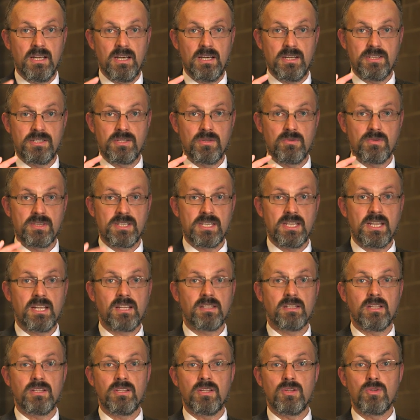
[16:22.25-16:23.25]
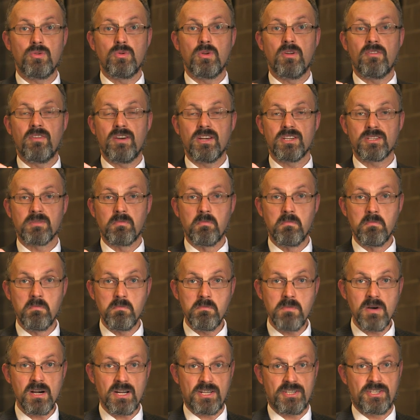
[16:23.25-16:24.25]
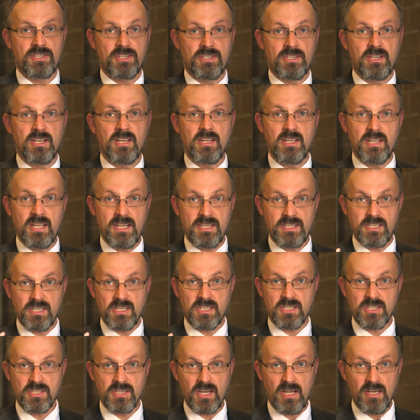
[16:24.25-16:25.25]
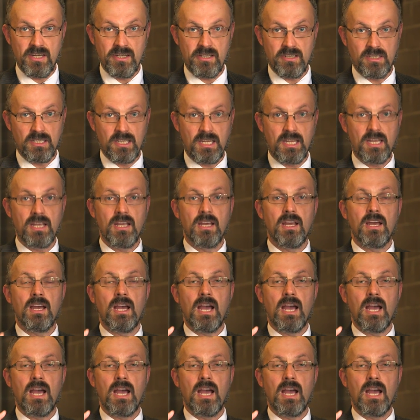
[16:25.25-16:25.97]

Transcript: as though saying that the universe must necessarily